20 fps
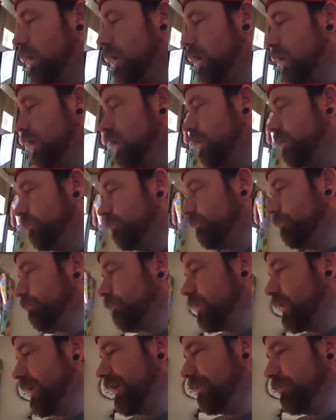I'm
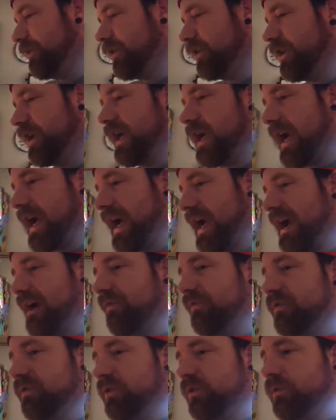going to
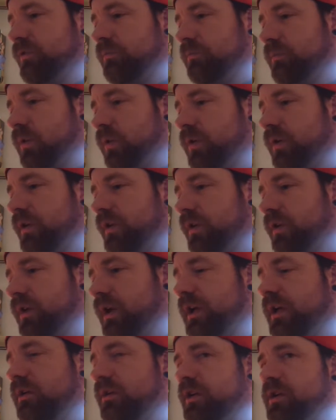have to, more than
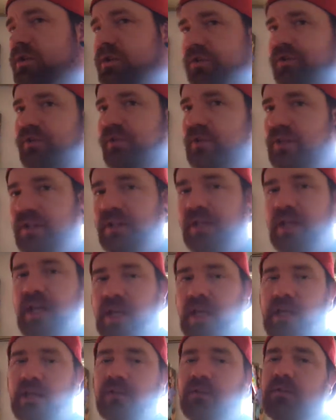likely, just
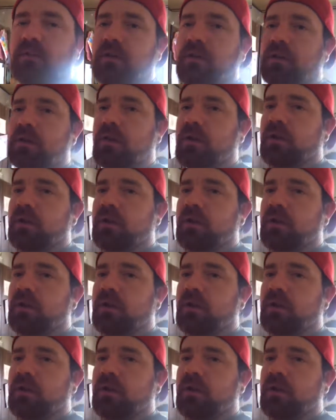decant